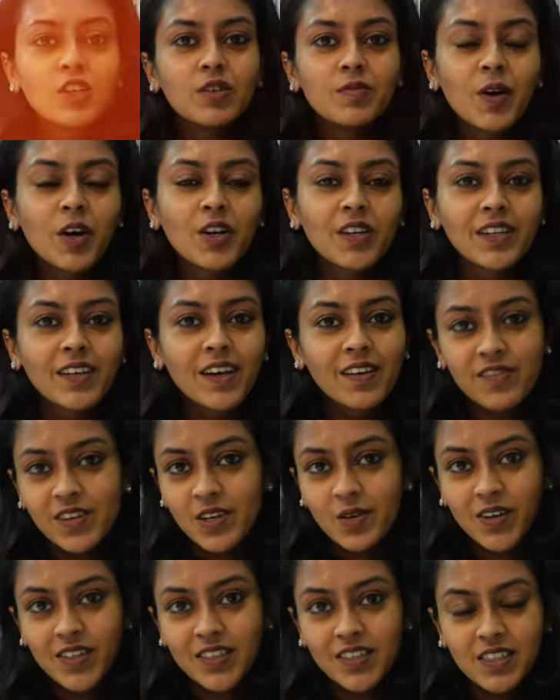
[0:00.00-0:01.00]
Good morning
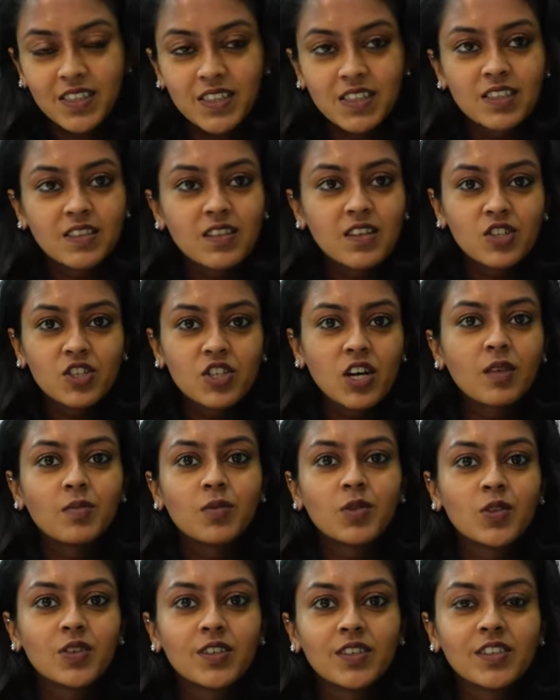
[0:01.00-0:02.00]
everyone, this is Disha
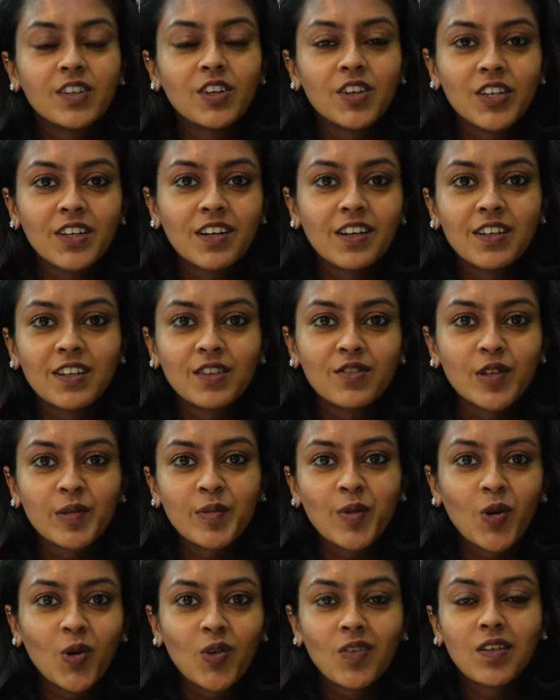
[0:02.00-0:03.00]
Mohan, your realtor from
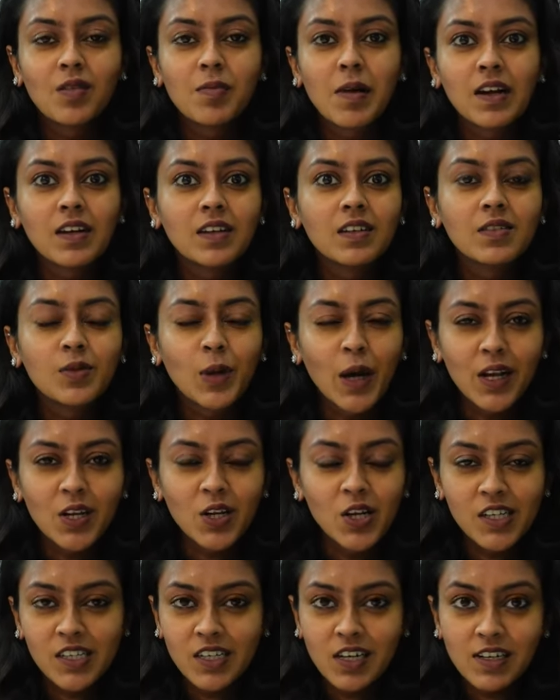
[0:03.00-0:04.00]
Coldwell Banker
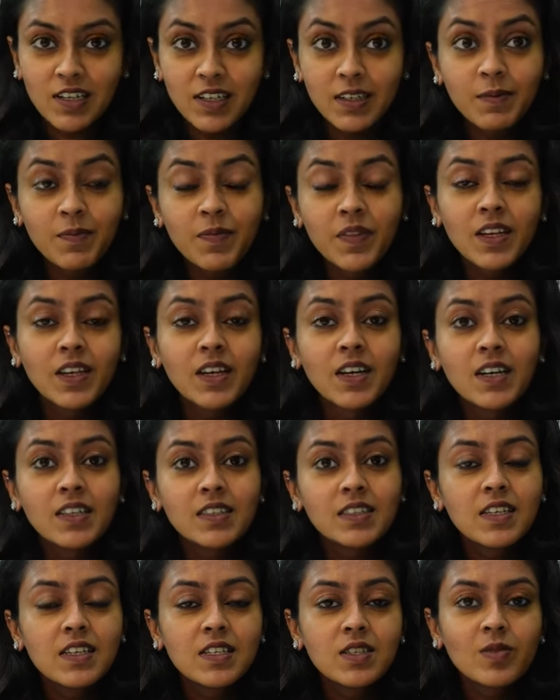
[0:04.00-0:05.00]
Value Realty.
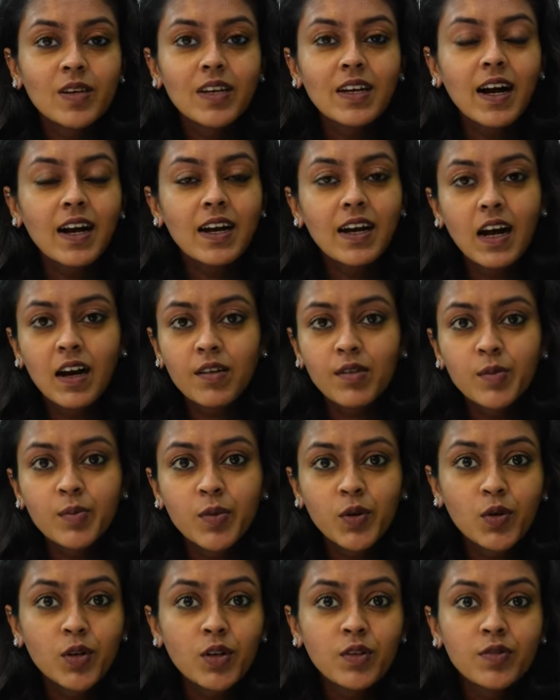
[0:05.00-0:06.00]
This week I have a
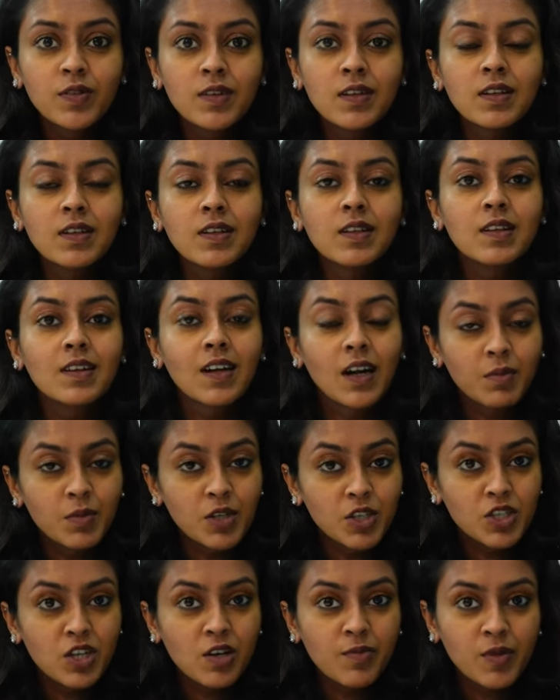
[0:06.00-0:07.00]
beautiful
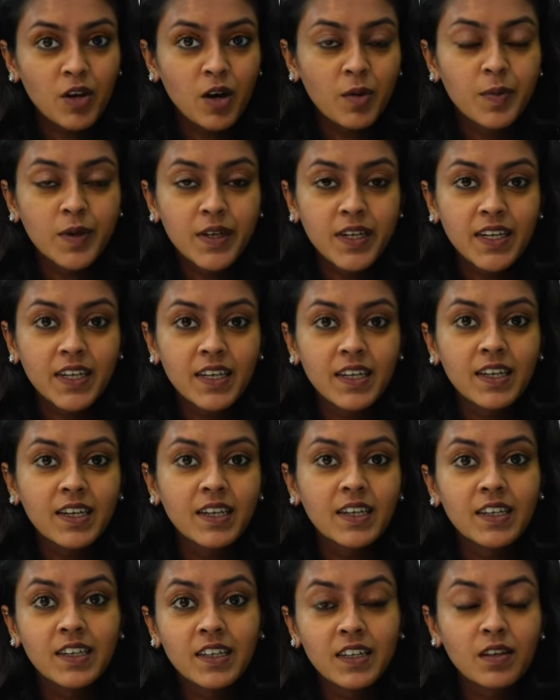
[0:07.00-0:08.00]
commercial
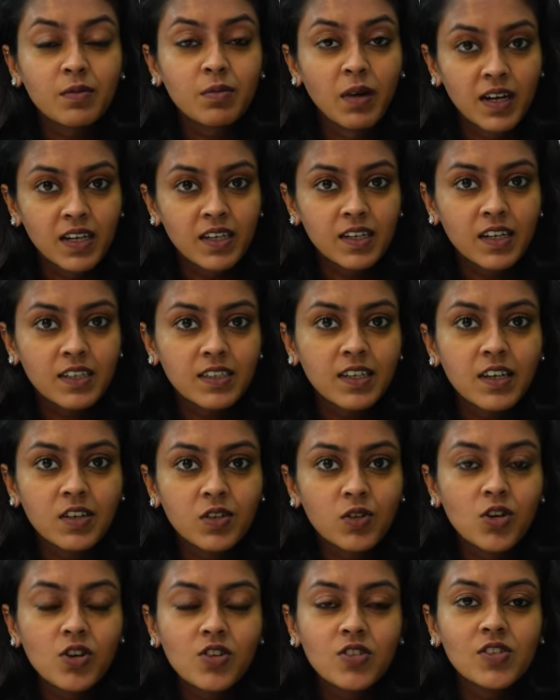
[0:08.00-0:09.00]
property near Banagatta
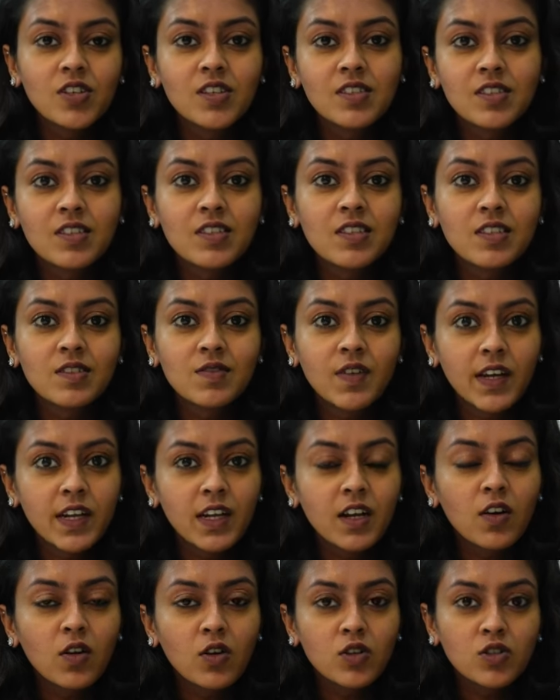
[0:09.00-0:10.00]
Road. This is very
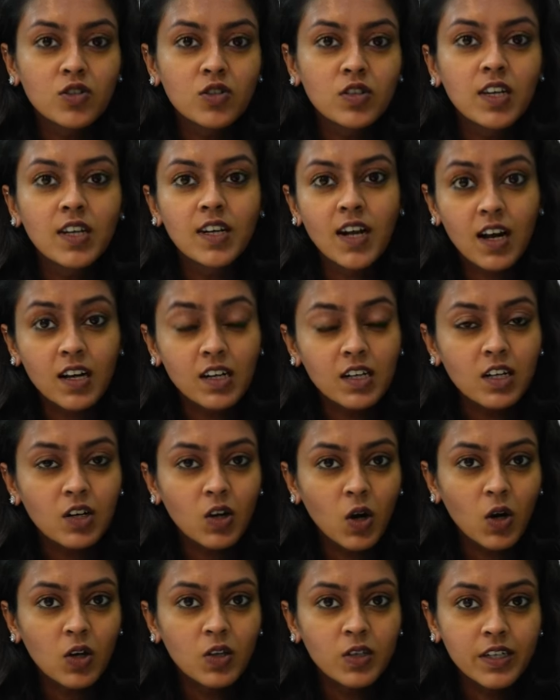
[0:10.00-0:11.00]
close to the Ranka
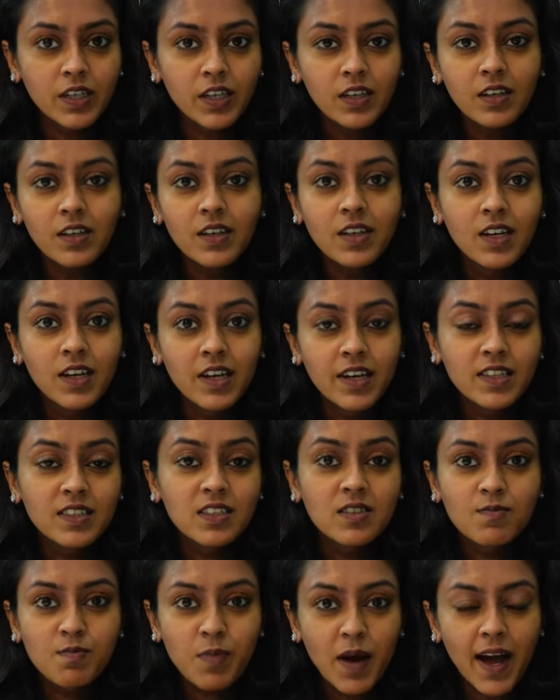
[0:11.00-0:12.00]
Colony.
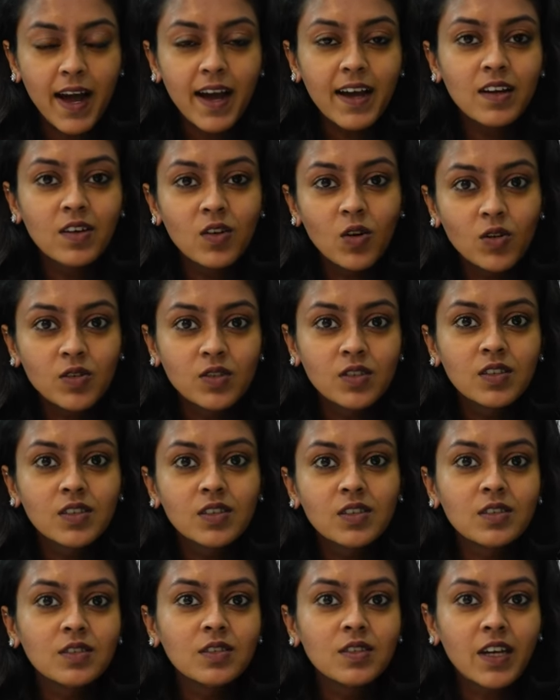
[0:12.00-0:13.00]
It's bang on
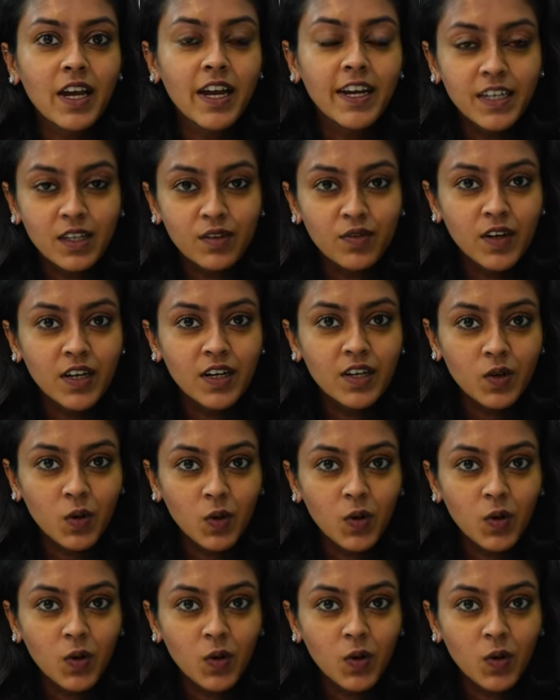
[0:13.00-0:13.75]
the 80 feet